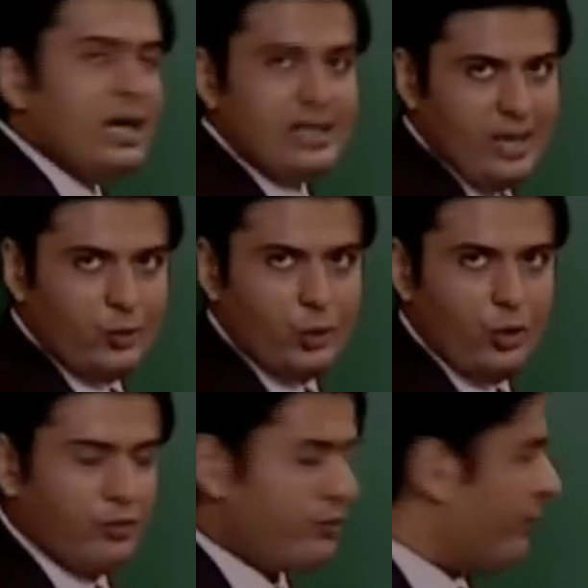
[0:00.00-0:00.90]
round
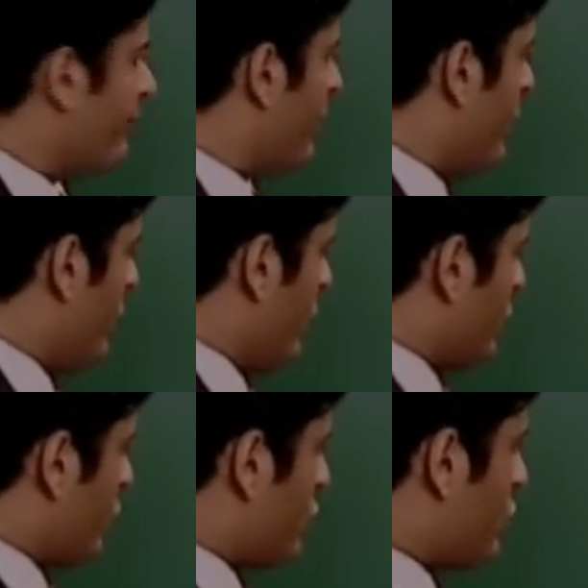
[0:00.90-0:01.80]
off.
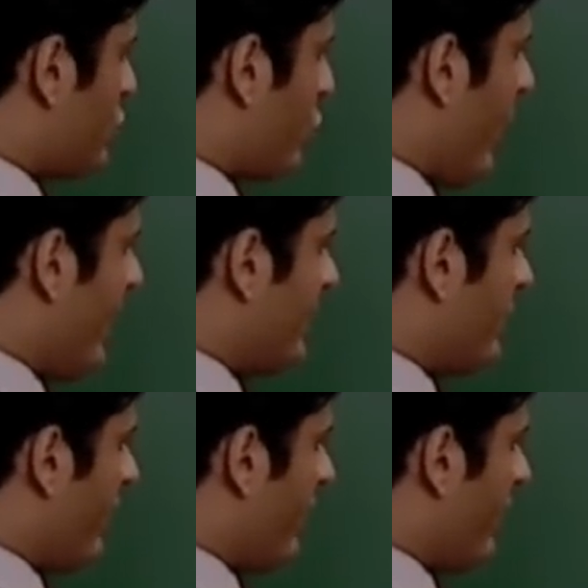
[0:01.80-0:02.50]
So square it.